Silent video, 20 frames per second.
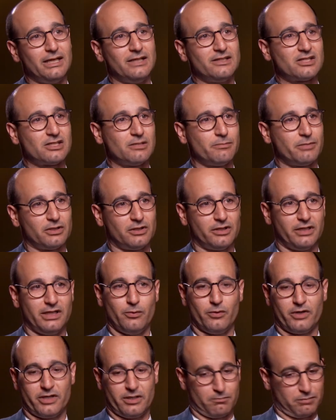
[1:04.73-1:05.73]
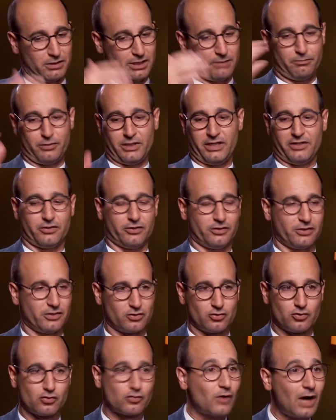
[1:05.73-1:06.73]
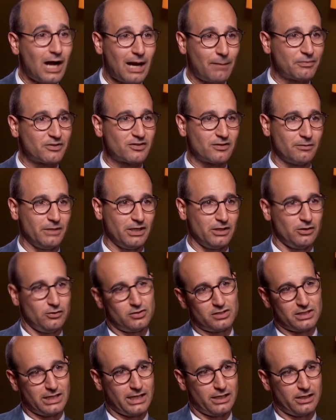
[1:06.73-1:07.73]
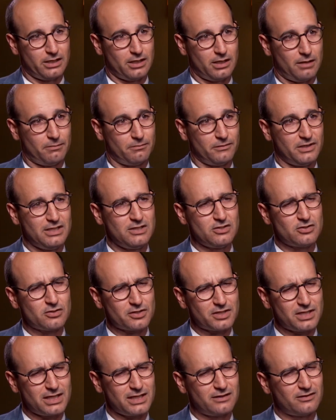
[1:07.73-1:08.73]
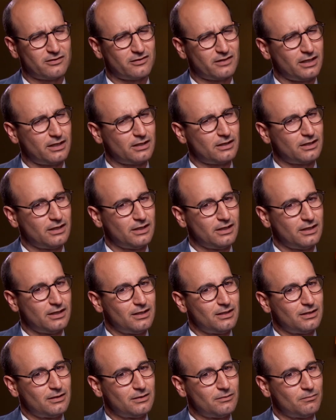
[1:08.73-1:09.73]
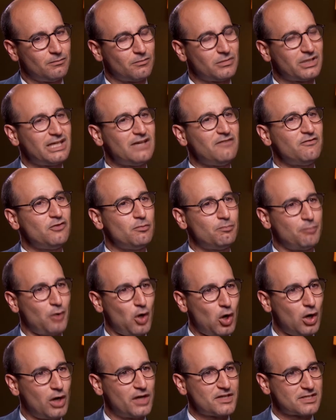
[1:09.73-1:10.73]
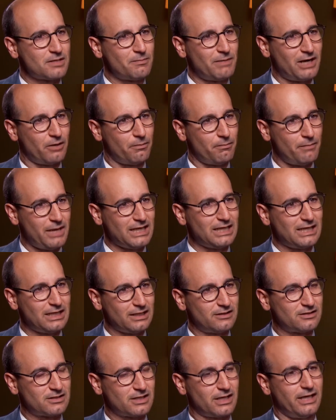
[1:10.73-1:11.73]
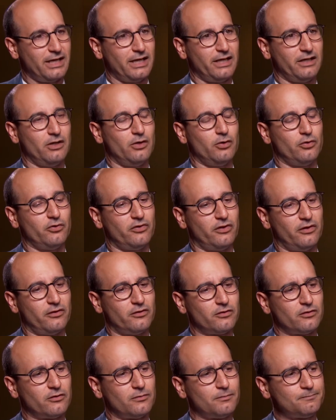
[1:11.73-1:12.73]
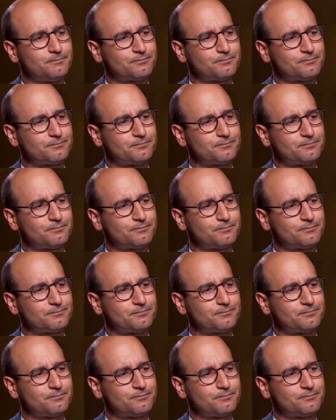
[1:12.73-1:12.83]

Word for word: instability, where your blood pressure just drops the minute you stand up. These are things that give you pause about making this diagnosis.